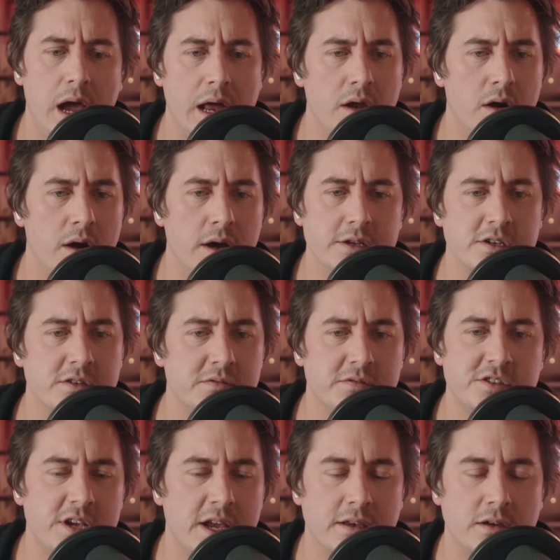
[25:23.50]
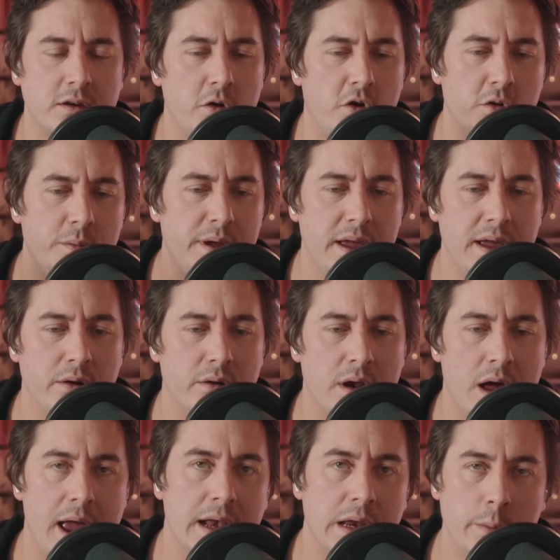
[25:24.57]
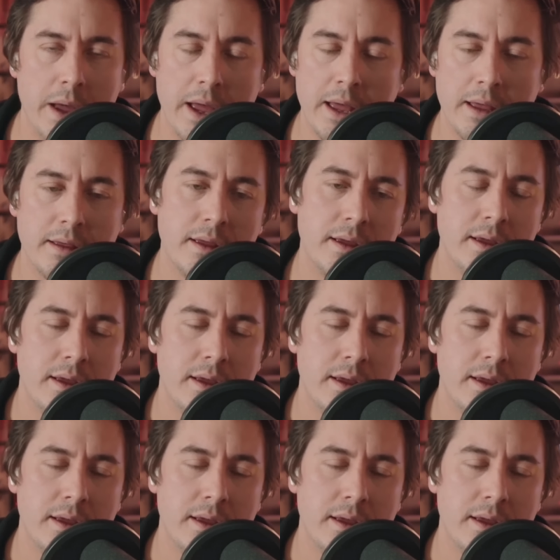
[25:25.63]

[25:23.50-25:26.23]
and I just said Colbert or like anywhere.